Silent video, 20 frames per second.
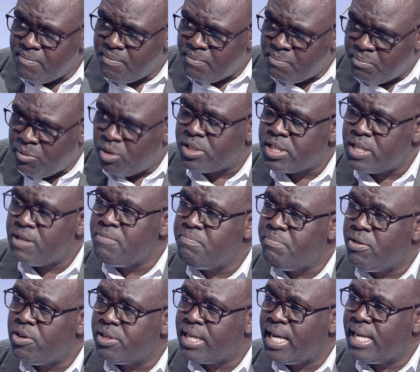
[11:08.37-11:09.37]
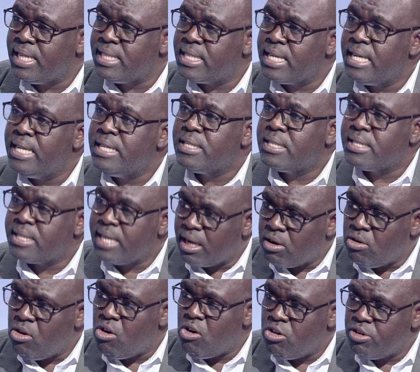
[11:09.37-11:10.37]
most important
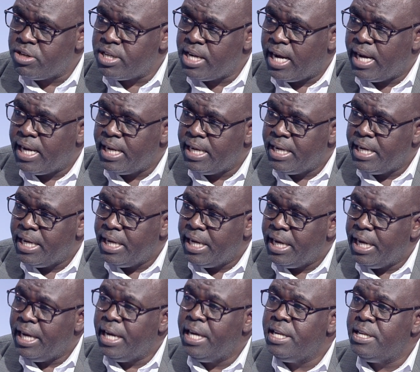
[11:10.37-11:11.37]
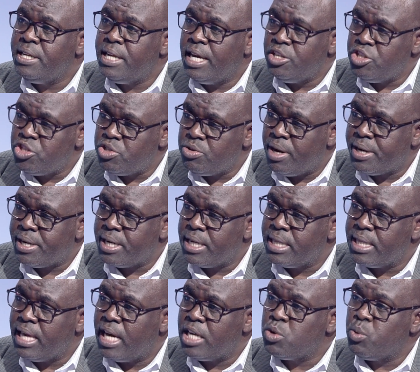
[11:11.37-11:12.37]
stakeholder in
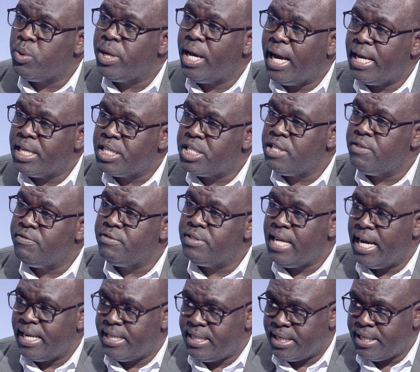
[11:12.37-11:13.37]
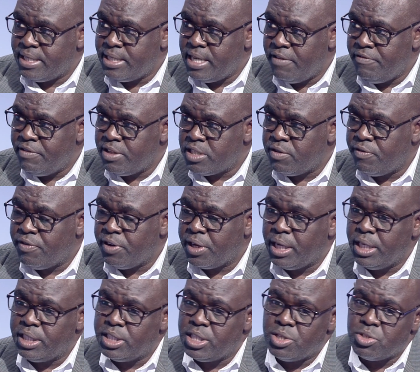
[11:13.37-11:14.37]
ensuring that we achieve dietary
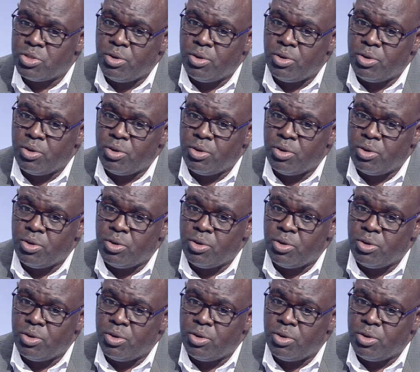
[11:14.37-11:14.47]
diversification.